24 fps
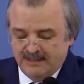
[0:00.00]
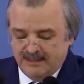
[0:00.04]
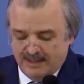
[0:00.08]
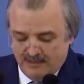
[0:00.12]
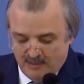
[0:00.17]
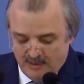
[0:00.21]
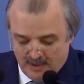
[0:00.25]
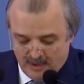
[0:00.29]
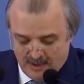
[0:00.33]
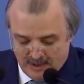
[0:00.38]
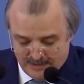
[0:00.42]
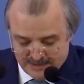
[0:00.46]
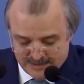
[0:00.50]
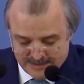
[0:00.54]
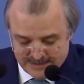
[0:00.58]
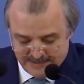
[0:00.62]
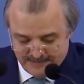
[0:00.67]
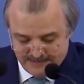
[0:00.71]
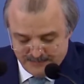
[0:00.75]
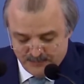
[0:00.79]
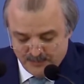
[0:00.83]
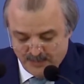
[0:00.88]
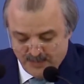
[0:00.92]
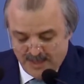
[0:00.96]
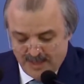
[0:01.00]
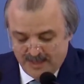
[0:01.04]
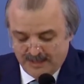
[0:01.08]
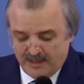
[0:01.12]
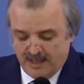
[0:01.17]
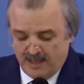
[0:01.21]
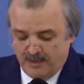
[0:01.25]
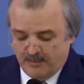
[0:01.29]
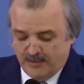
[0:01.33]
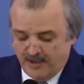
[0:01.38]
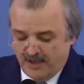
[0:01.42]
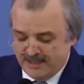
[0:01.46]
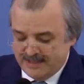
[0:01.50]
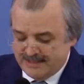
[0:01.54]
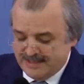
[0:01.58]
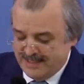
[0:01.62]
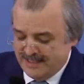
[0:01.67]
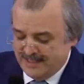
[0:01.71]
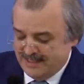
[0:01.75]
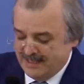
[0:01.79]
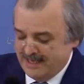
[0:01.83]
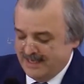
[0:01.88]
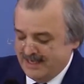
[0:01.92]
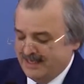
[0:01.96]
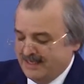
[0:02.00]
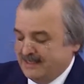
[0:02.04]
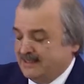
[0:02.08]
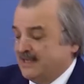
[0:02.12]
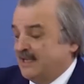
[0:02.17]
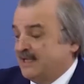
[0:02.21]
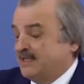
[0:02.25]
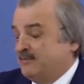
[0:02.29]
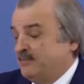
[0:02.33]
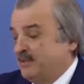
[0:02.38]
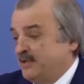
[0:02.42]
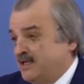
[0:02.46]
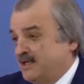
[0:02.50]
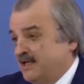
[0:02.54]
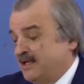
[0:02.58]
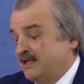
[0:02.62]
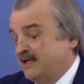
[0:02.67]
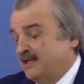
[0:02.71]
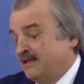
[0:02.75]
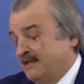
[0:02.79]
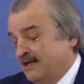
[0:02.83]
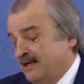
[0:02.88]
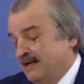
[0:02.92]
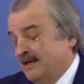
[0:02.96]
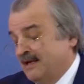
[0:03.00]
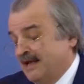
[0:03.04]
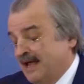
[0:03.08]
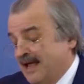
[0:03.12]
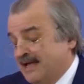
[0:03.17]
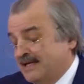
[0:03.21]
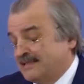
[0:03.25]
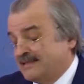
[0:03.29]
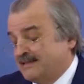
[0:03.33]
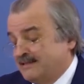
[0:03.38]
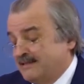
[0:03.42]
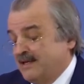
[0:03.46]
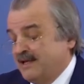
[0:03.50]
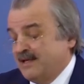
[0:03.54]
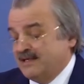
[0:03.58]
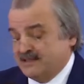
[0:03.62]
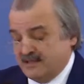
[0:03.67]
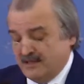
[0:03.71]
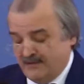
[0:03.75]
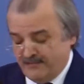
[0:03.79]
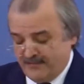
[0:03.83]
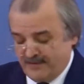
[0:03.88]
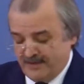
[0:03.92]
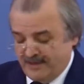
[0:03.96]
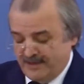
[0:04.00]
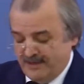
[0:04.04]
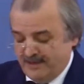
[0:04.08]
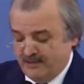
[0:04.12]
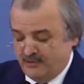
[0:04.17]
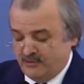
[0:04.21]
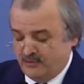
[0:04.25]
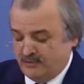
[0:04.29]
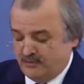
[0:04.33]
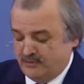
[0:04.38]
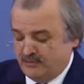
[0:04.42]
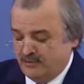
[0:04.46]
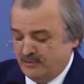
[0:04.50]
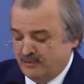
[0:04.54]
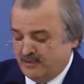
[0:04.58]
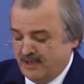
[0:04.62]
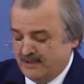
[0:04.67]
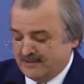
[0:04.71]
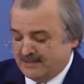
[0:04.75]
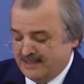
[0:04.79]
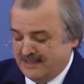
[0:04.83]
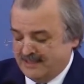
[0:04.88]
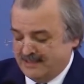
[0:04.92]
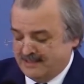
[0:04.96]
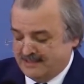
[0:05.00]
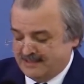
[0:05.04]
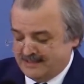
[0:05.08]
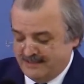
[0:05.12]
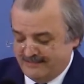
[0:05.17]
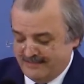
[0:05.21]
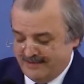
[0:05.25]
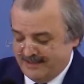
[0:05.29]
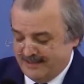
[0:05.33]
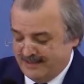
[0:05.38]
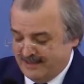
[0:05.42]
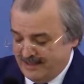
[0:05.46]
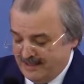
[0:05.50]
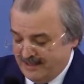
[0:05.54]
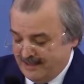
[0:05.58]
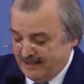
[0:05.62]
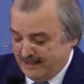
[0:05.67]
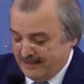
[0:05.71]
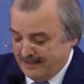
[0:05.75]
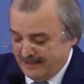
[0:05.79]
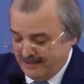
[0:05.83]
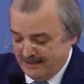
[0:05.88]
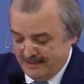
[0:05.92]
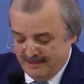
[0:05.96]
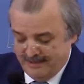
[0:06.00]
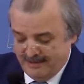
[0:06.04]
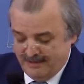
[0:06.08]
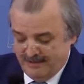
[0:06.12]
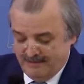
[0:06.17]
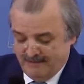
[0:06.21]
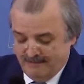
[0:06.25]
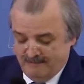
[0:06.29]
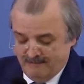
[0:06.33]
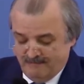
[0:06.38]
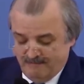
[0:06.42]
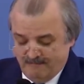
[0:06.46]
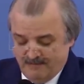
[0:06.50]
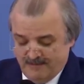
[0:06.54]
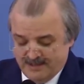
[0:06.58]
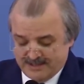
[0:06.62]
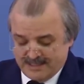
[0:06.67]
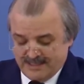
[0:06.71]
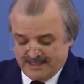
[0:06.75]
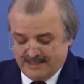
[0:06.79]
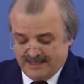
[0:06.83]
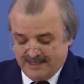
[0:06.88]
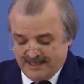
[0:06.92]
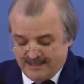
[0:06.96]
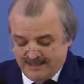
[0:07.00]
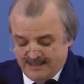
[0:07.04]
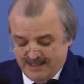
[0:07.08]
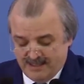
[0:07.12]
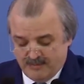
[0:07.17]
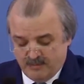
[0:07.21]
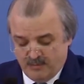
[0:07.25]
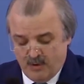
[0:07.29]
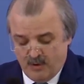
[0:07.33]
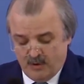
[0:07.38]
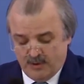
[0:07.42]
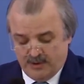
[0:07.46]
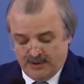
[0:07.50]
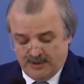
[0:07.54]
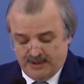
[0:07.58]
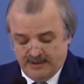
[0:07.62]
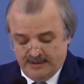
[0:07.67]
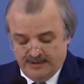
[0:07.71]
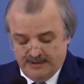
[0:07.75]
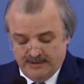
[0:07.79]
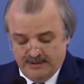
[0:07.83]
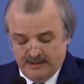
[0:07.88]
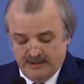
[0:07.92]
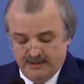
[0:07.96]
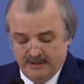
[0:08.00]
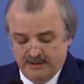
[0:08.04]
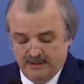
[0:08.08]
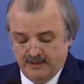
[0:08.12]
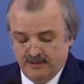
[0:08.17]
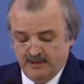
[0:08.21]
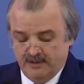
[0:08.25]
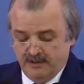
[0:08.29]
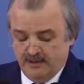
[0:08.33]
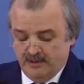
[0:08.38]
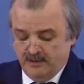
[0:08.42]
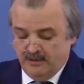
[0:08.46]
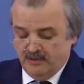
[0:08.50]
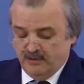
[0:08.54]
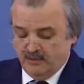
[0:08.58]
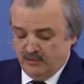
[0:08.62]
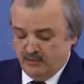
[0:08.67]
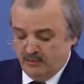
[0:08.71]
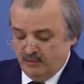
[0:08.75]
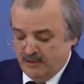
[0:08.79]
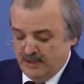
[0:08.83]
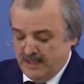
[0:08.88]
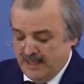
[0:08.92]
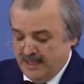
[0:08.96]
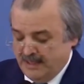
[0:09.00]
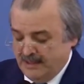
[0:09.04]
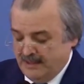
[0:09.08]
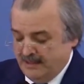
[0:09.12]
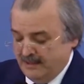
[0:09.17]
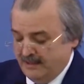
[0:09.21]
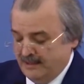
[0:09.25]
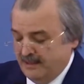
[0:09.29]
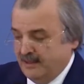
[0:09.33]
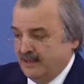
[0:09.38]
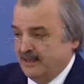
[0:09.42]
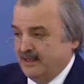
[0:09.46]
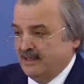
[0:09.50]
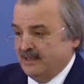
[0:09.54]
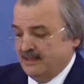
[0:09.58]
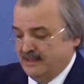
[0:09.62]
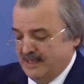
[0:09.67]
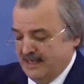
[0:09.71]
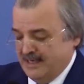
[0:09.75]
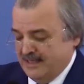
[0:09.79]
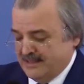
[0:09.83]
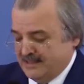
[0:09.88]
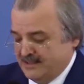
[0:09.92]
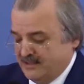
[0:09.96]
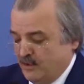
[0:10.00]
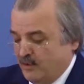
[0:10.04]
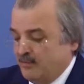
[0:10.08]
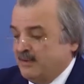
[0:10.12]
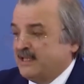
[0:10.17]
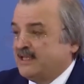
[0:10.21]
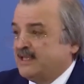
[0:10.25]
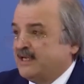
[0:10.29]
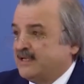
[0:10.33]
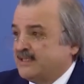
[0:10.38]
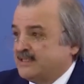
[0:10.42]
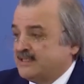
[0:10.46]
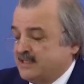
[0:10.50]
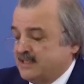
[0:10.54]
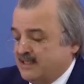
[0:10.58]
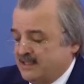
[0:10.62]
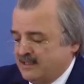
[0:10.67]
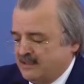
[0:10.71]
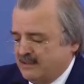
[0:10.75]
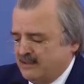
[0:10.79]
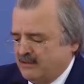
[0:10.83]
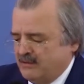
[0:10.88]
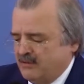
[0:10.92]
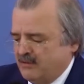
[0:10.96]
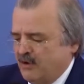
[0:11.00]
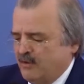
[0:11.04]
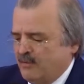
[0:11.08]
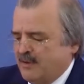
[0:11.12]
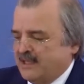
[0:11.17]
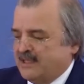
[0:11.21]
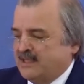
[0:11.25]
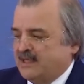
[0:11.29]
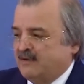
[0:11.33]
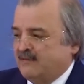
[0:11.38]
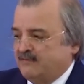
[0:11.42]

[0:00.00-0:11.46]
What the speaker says: the mullahs. The uprising that began in the last days of 2017 was a turning point. Today, there is no matter